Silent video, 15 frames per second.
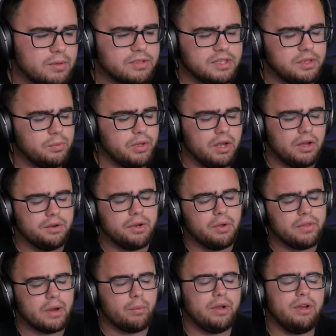See, we all
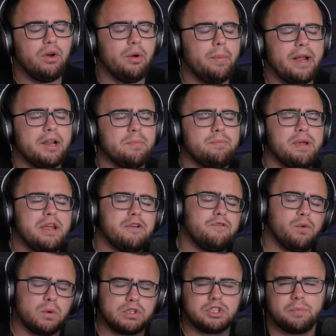know that. We know about him being
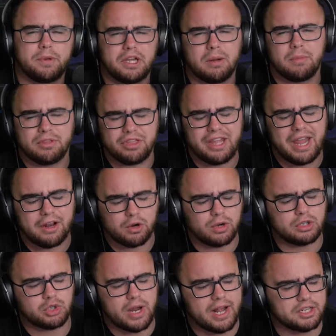forced to become a theater
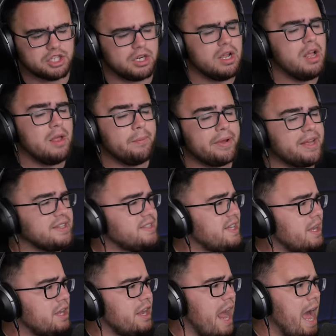attraction because
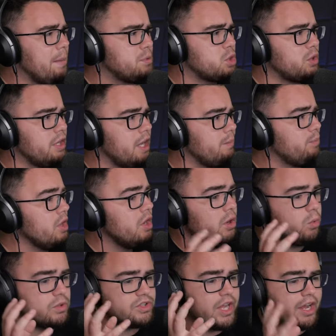they captured him,
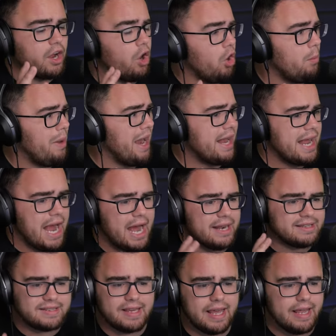was like, oh my God,
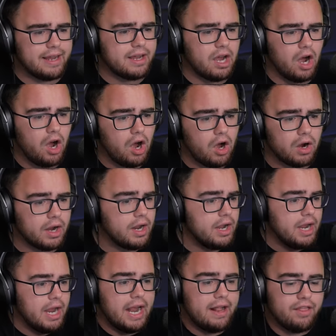it's King Kong,
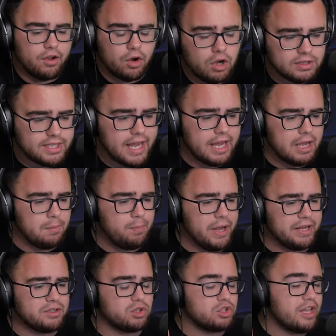and they're all taking
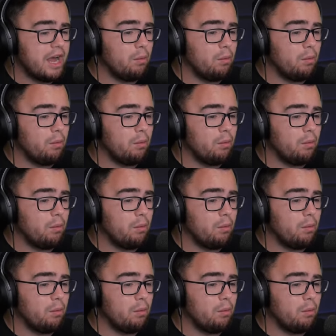pictures.